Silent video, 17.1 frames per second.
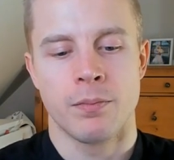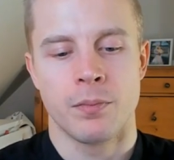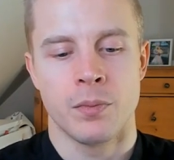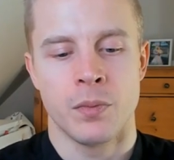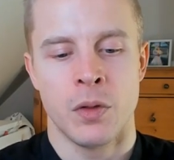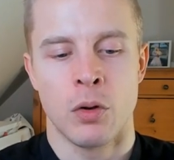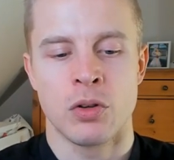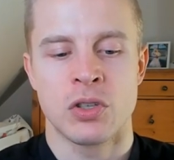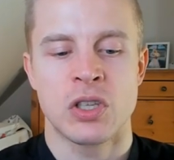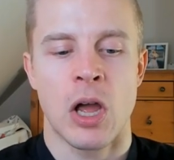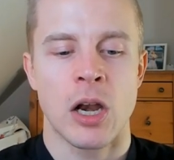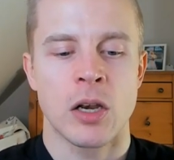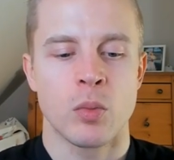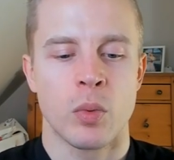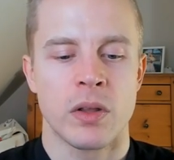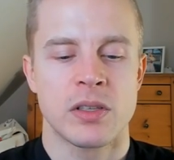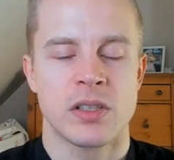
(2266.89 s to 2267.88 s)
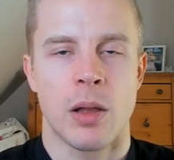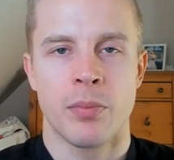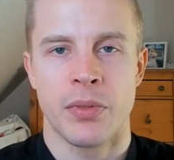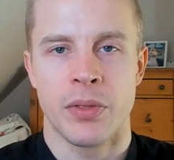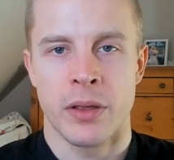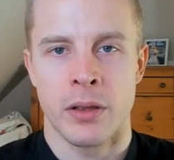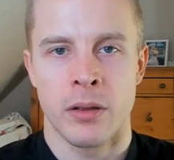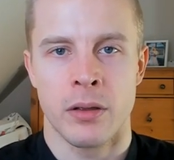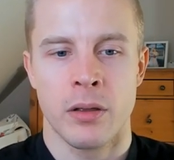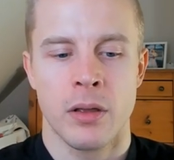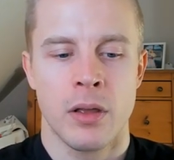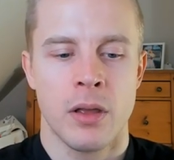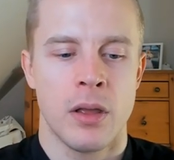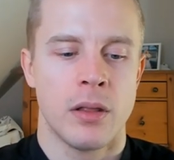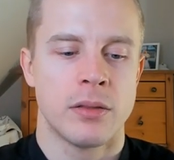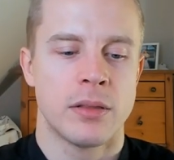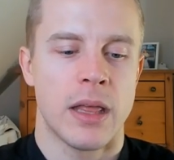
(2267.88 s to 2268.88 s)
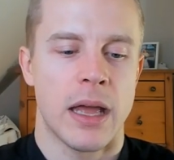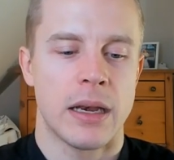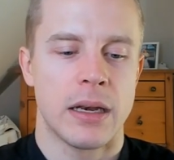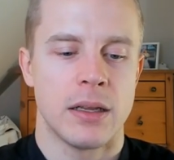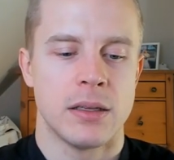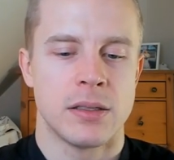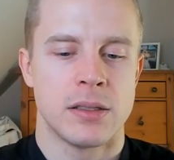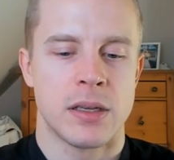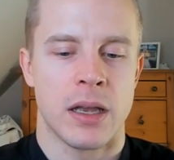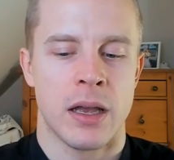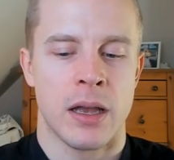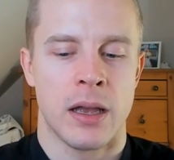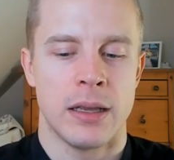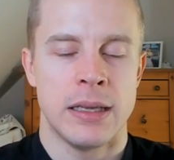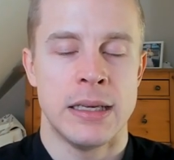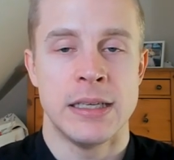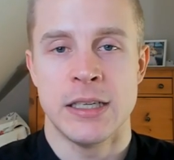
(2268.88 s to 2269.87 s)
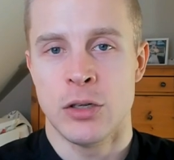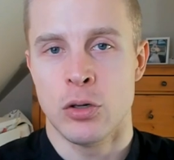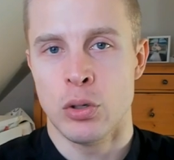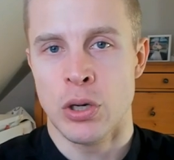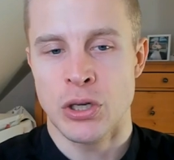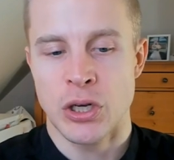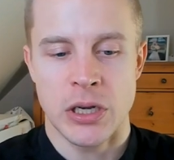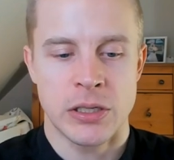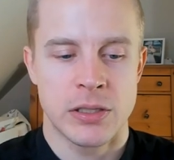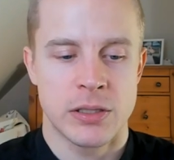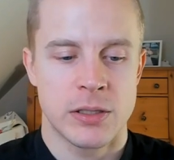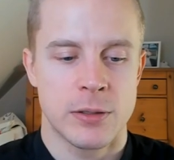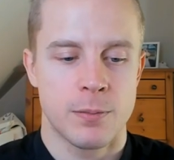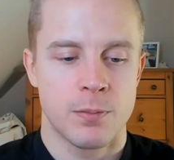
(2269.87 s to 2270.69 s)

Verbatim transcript: you know, start with something that is uh, easy to digest.